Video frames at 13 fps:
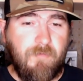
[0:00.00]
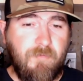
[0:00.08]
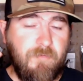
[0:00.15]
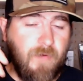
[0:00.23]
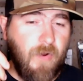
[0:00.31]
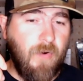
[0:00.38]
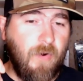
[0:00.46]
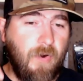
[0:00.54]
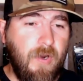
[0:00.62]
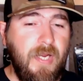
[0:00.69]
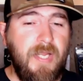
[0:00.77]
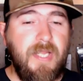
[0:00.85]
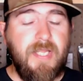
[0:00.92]
far
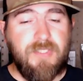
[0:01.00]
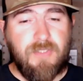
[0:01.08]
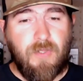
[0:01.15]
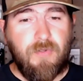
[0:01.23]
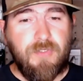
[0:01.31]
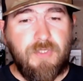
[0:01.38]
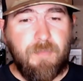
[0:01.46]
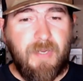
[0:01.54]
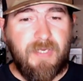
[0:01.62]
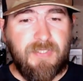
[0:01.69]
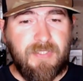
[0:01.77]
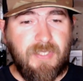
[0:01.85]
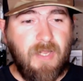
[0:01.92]
as long as you
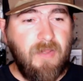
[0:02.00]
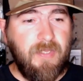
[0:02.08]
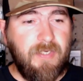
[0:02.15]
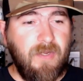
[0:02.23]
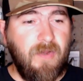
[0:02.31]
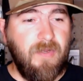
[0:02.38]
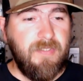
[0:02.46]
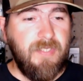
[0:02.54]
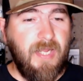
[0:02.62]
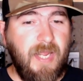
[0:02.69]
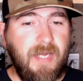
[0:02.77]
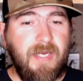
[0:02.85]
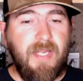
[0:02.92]
make solid
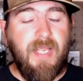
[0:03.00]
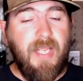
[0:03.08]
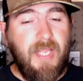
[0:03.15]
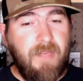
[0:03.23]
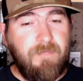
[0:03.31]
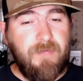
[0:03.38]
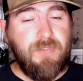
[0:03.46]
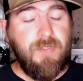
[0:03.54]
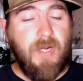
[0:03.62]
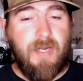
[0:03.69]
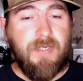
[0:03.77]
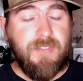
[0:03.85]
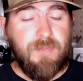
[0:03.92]
contact. If you
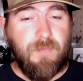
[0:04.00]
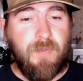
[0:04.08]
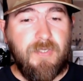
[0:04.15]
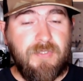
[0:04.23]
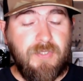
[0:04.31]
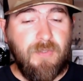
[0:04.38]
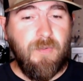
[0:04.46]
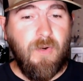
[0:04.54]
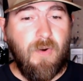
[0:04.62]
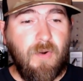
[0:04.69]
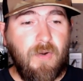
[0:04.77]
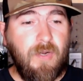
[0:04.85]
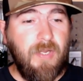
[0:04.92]
try to swing too
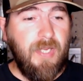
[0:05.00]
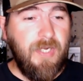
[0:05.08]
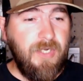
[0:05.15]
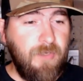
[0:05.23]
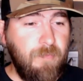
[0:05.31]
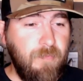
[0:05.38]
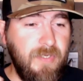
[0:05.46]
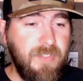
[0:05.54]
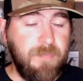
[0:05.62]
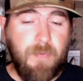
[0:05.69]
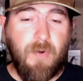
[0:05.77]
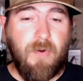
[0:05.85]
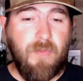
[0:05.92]
hard and you miss
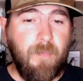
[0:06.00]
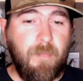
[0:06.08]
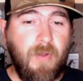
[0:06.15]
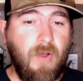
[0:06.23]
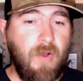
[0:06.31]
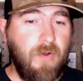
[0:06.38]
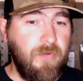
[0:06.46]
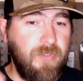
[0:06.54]
part of the ball, you